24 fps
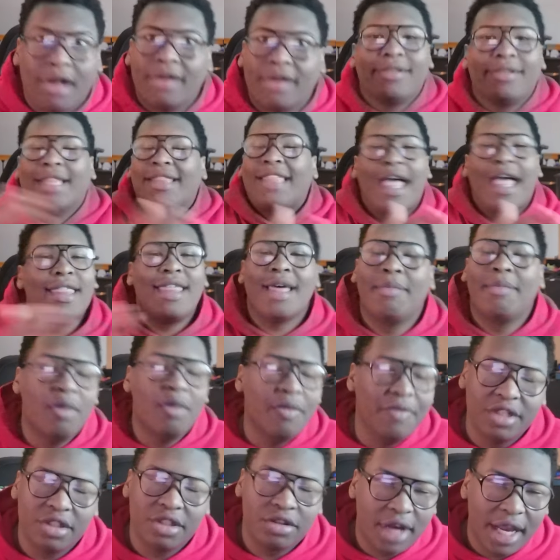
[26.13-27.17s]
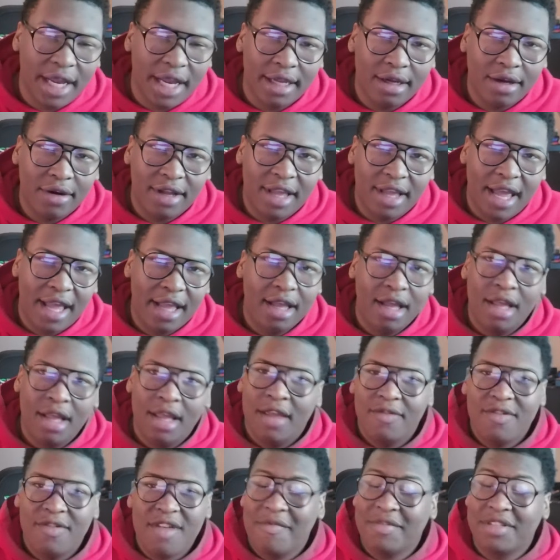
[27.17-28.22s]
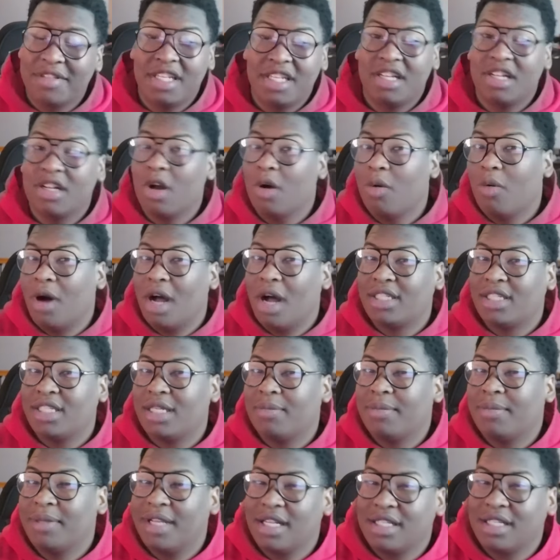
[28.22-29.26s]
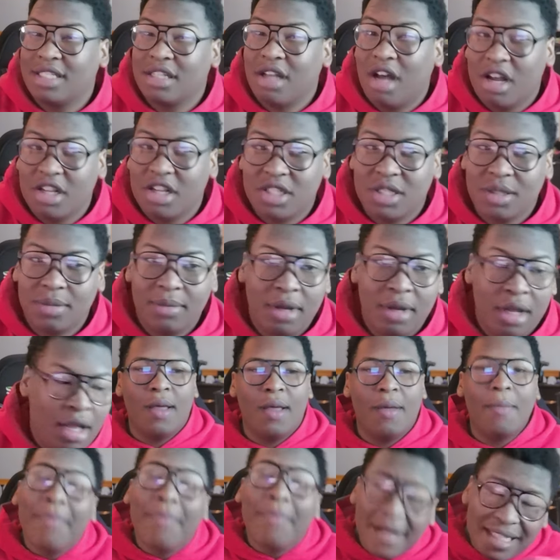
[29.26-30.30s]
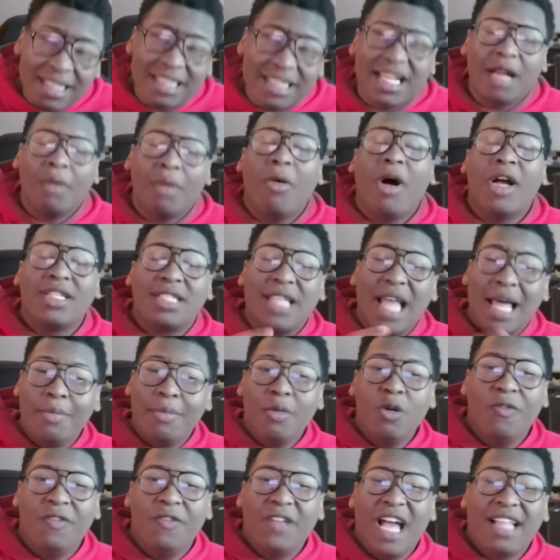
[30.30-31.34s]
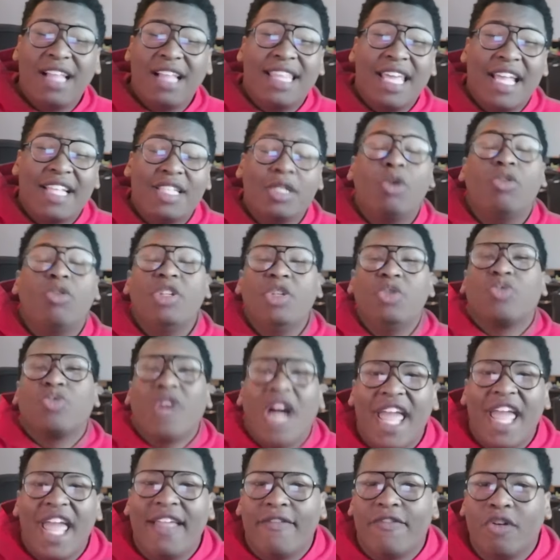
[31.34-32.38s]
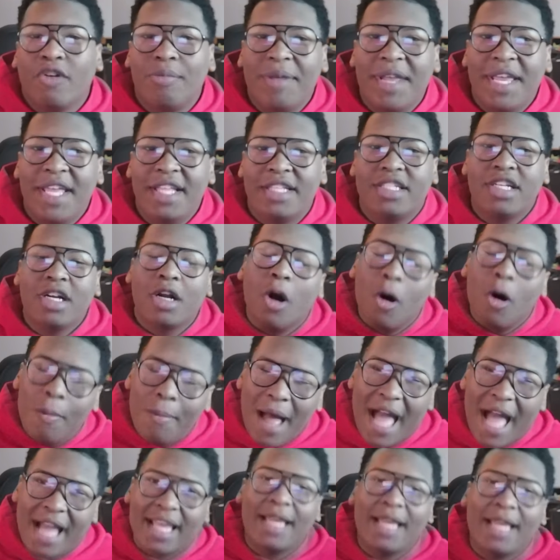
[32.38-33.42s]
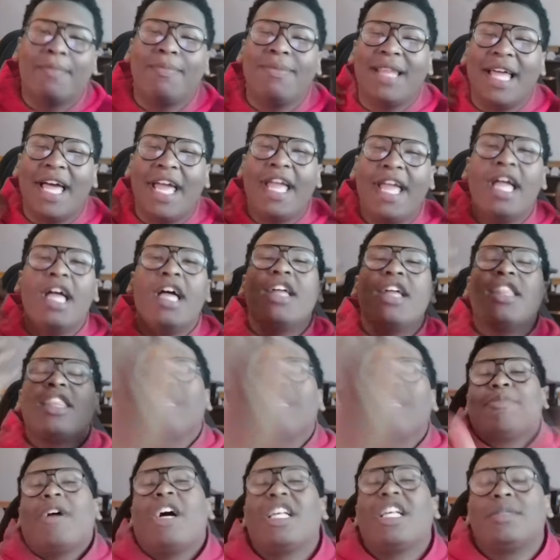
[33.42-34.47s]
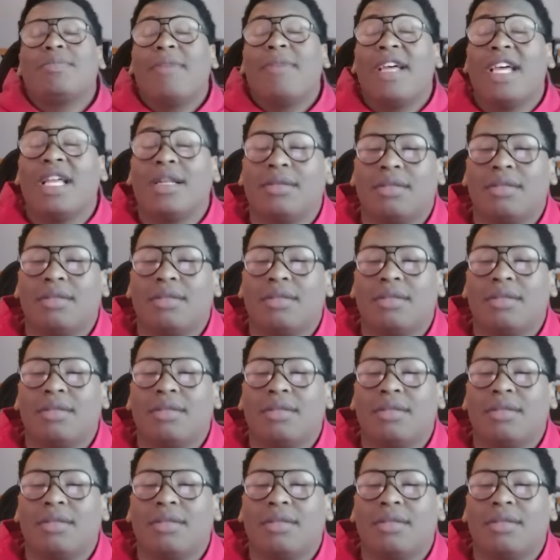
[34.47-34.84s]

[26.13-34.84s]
That that movie is great. Okay, if you haven't seen it, go watch it because it's awesome. But since I watched that movie, I think it's only right for me to go back and play the Spider-Man